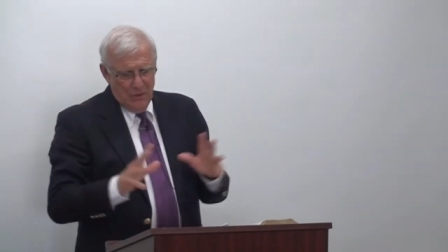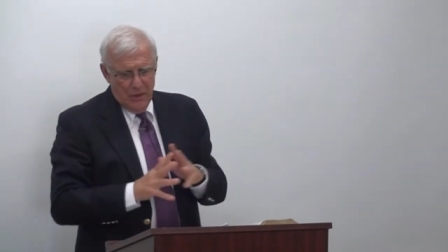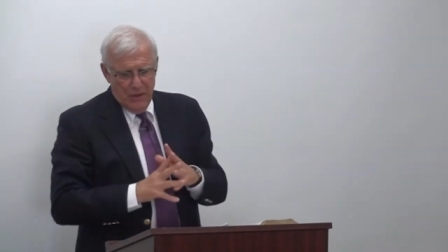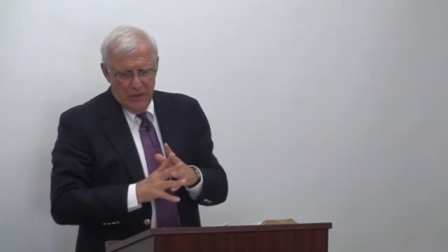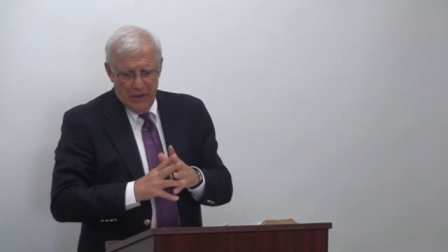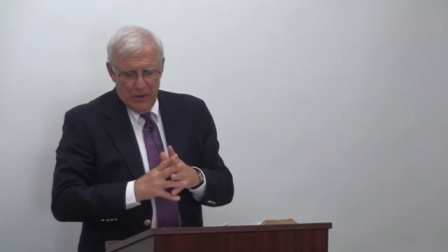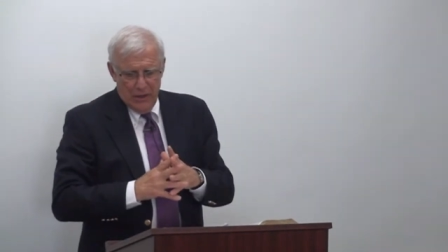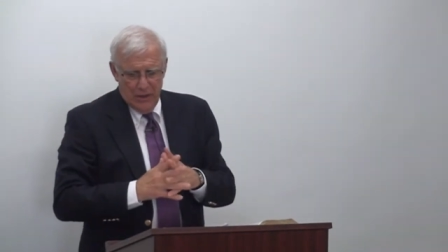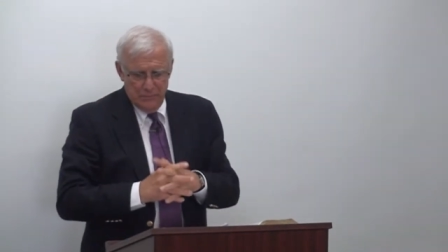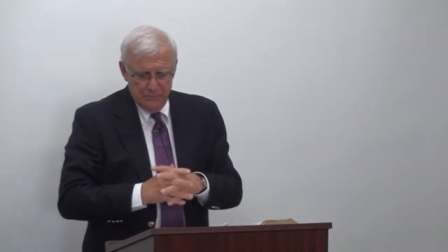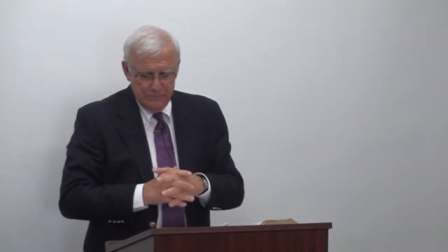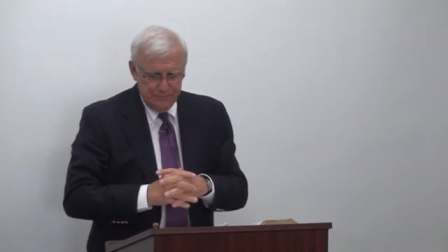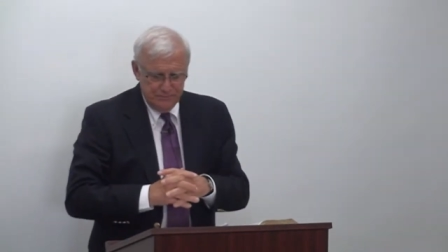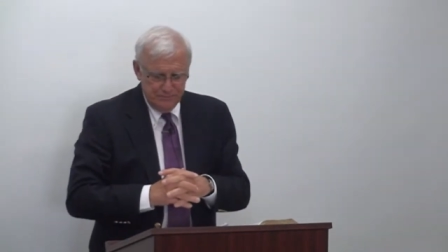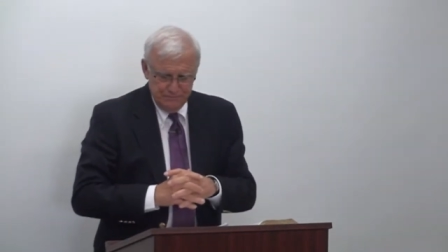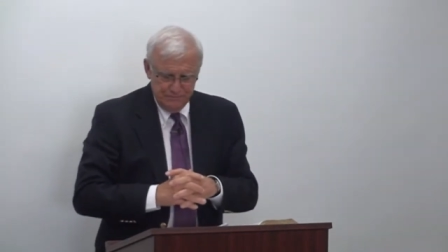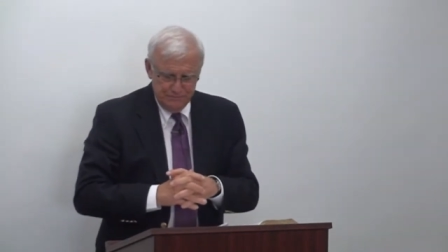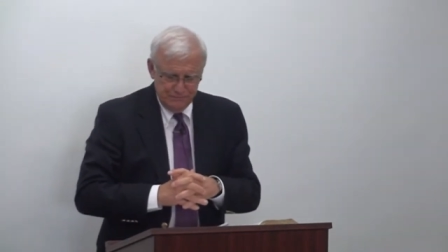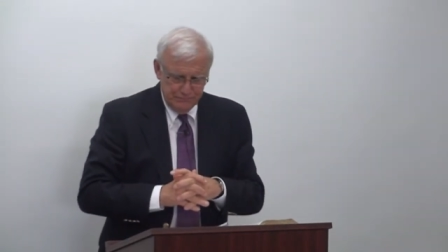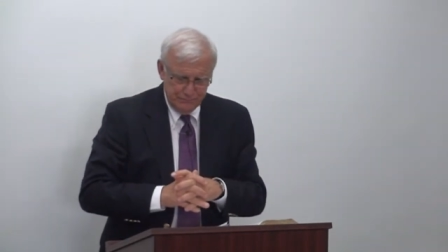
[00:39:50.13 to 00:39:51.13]
Um,
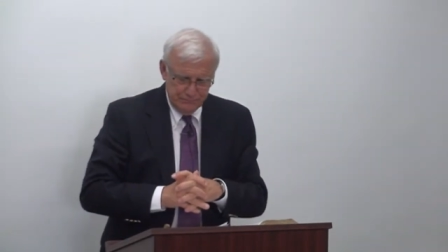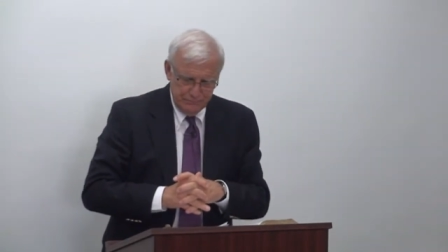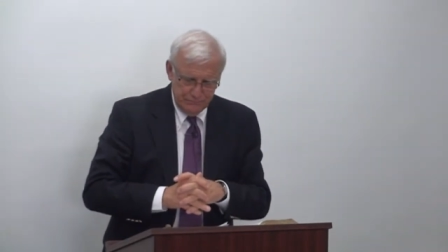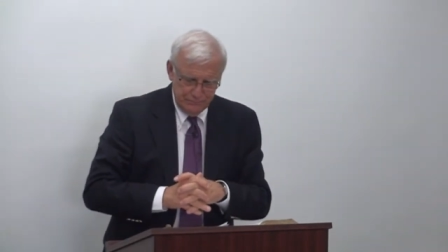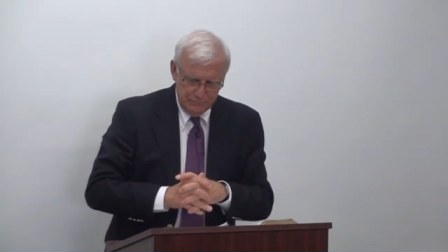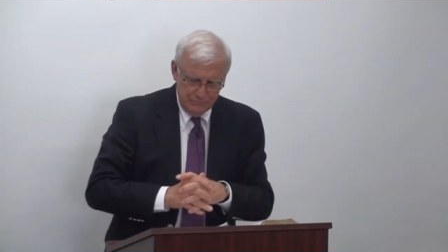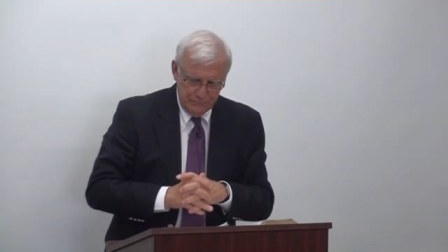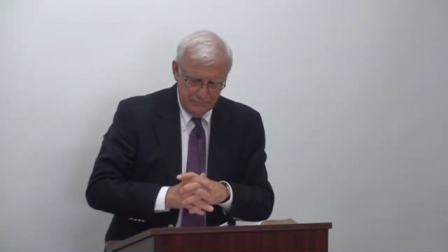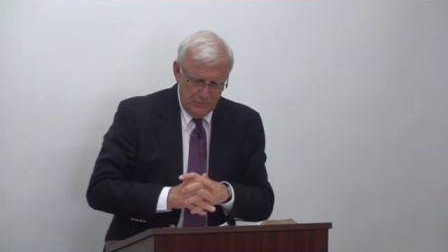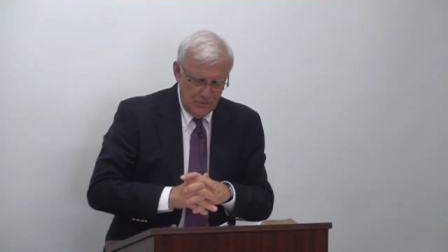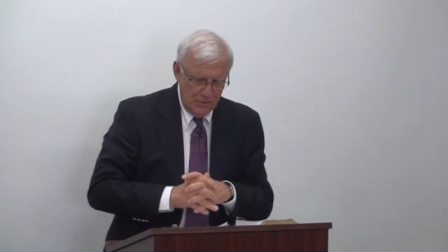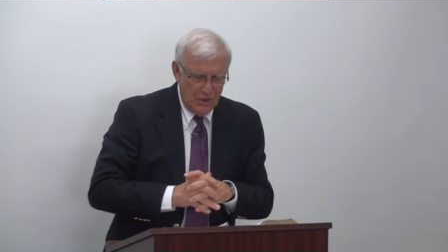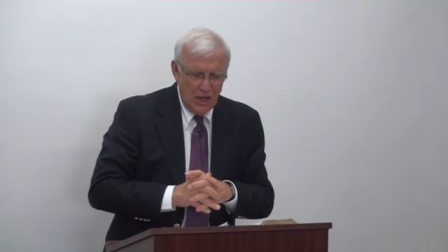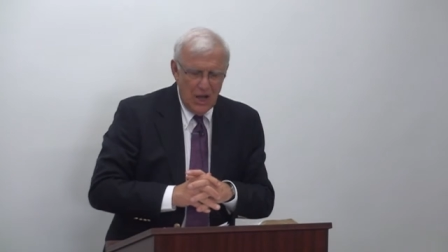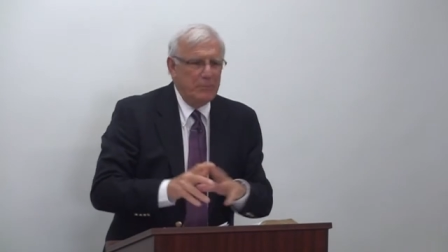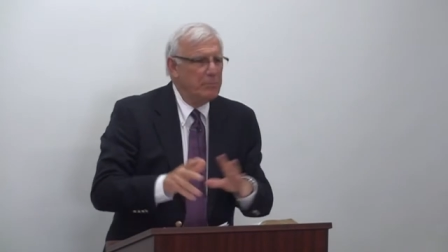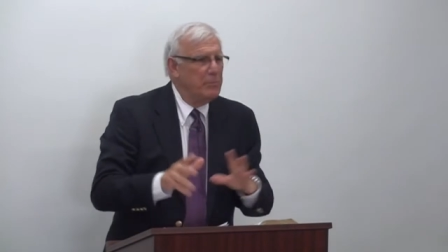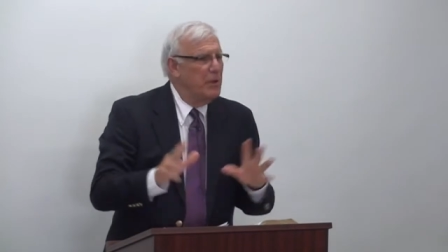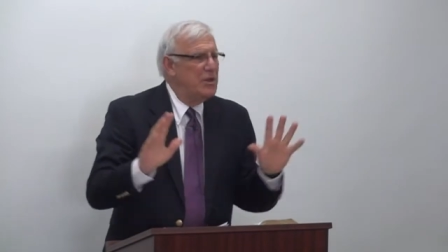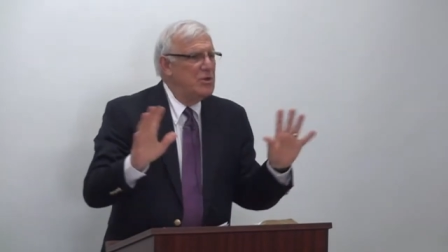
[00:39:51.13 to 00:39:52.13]

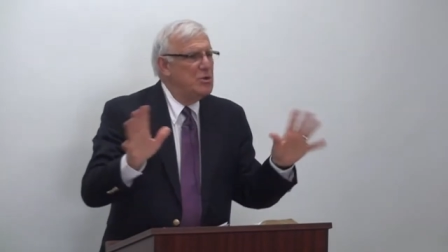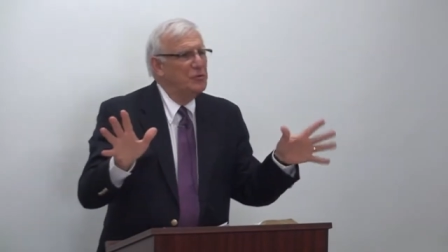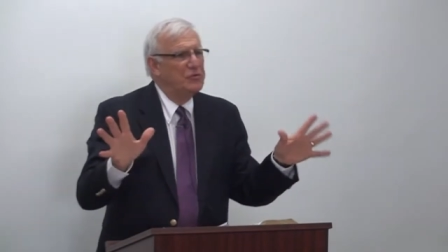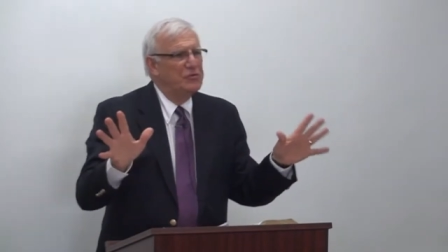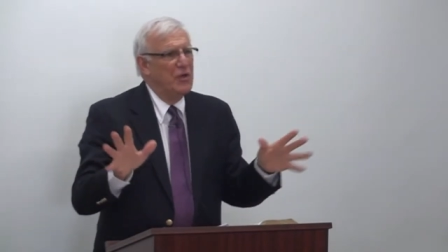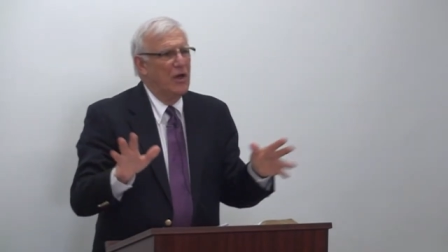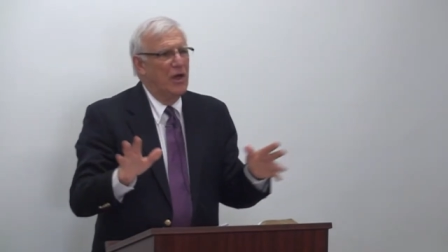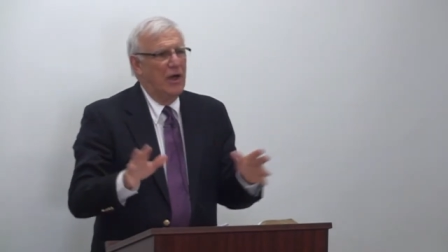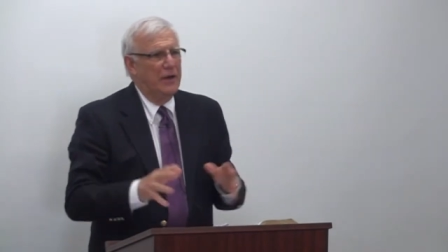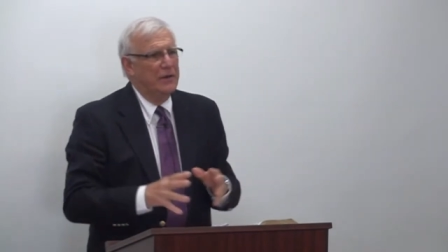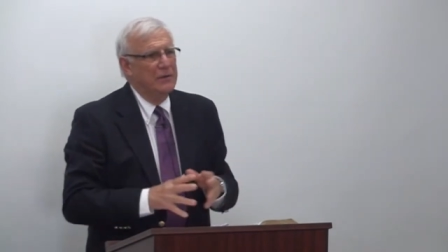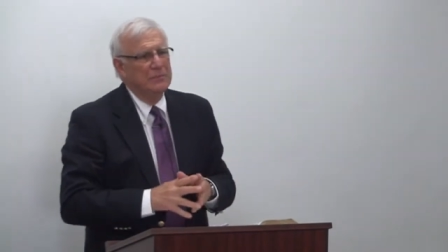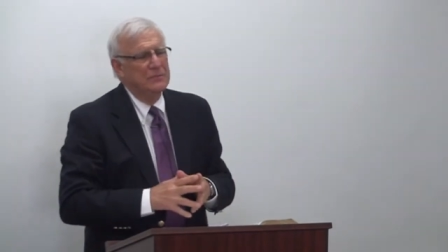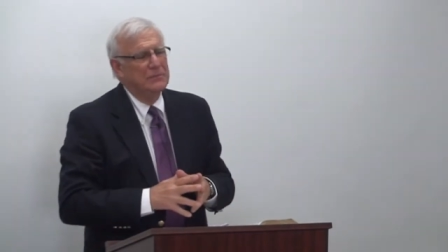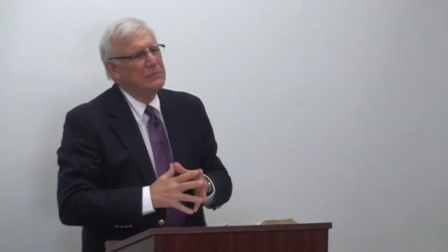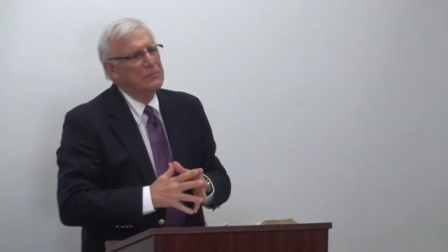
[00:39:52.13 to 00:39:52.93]
God may use that.